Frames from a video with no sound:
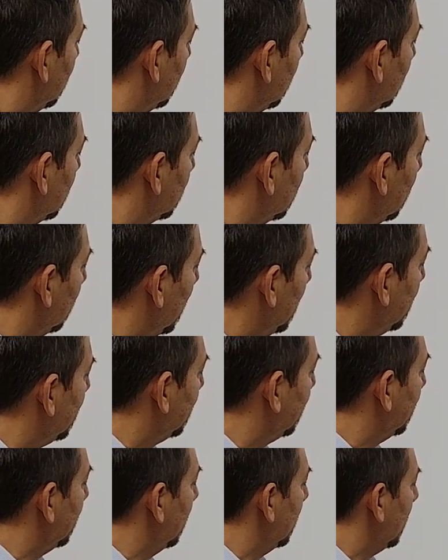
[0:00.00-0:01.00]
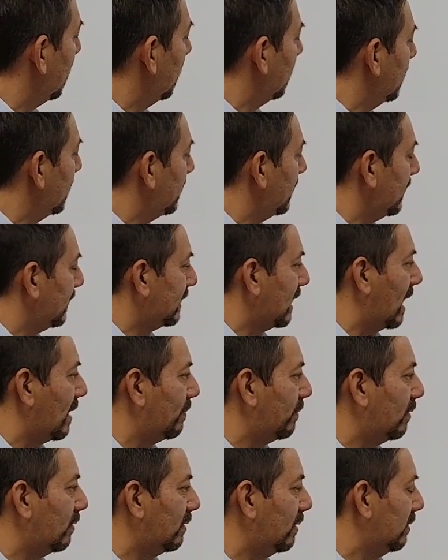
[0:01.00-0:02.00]
So let's, in this
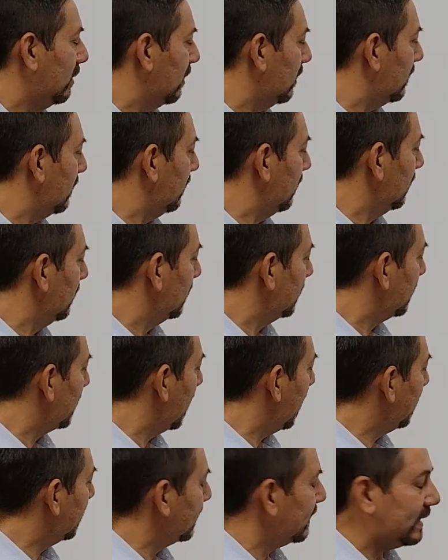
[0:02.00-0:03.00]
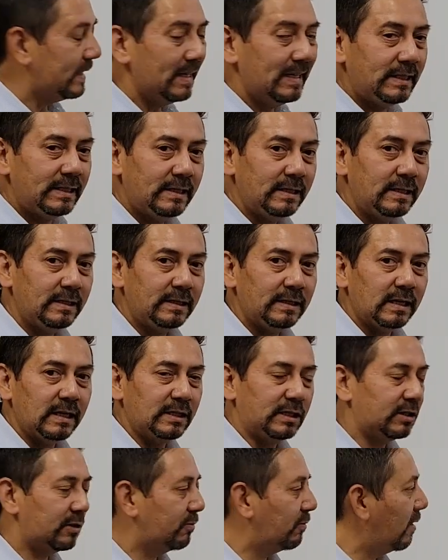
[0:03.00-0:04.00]
example, say that this is a
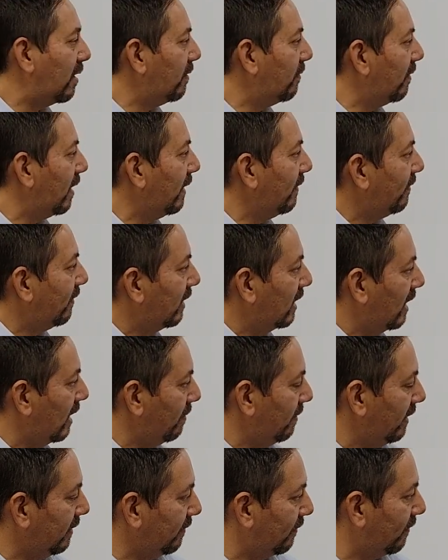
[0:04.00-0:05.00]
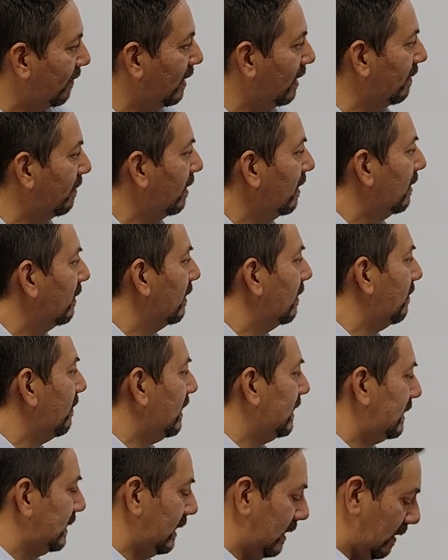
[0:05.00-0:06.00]
square wave coming from the
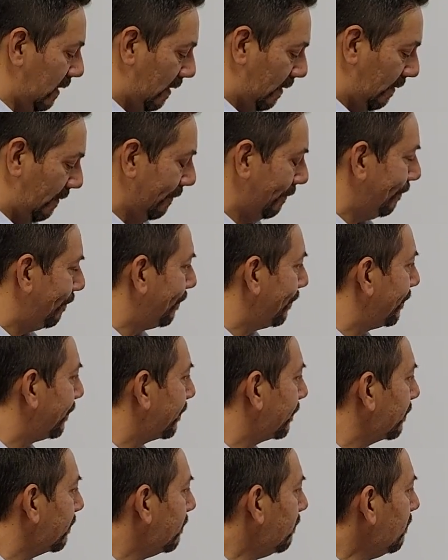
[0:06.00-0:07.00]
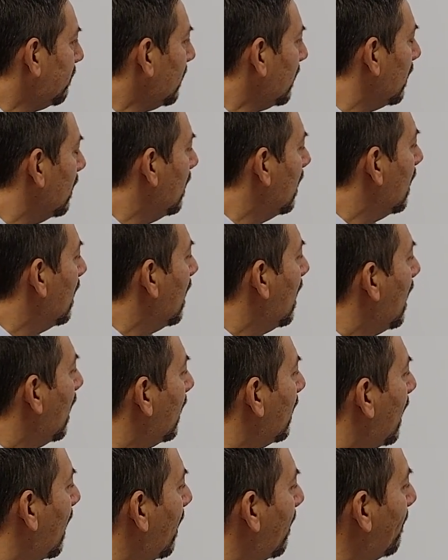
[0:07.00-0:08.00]
VCO.
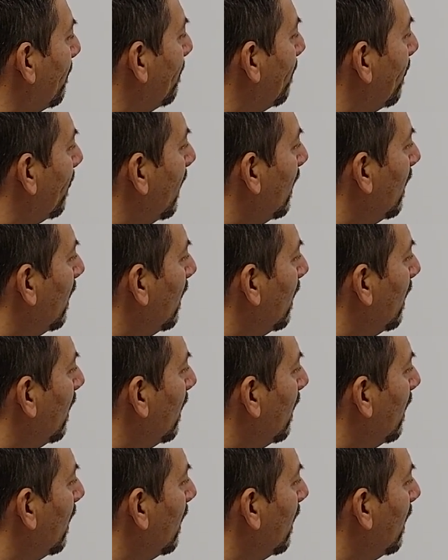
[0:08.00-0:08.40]
Now,